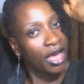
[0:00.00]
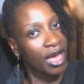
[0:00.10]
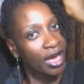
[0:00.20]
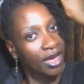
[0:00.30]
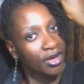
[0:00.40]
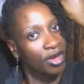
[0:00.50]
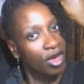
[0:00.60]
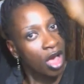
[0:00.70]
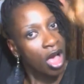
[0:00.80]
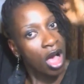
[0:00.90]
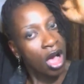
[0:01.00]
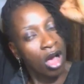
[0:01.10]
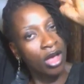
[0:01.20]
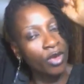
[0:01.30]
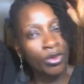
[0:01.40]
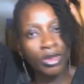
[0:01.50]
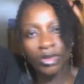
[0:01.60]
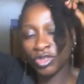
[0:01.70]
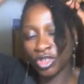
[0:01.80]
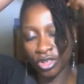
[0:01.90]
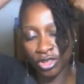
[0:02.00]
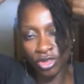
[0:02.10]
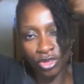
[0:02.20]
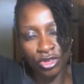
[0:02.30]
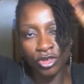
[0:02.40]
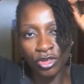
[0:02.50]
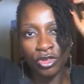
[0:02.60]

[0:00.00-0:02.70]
had, I will just